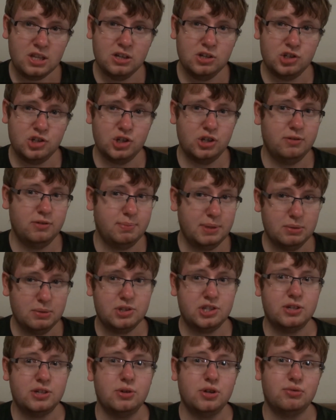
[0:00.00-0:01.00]
should have, but it
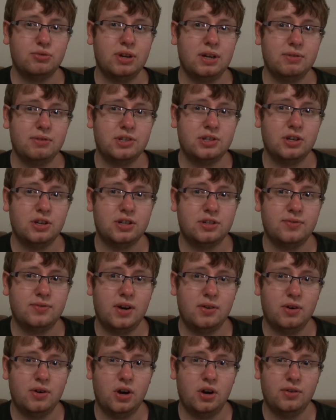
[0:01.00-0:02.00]
was still a great return to
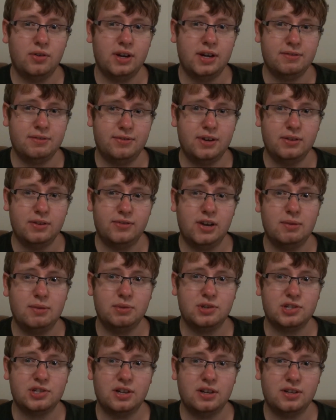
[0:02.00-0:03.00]
survival horror and felt very
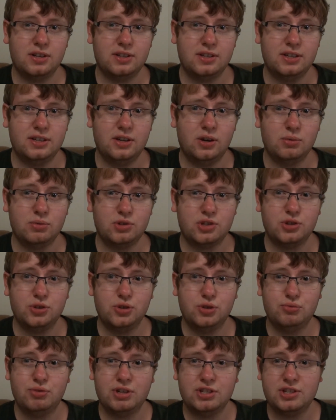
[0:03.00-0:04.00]
much like the old
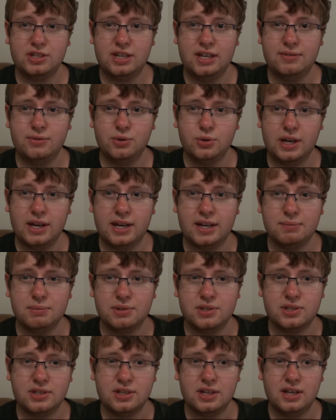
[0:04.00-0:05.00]
school Resident Evil
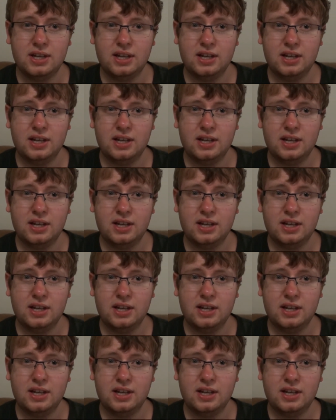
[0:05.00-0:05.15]
games.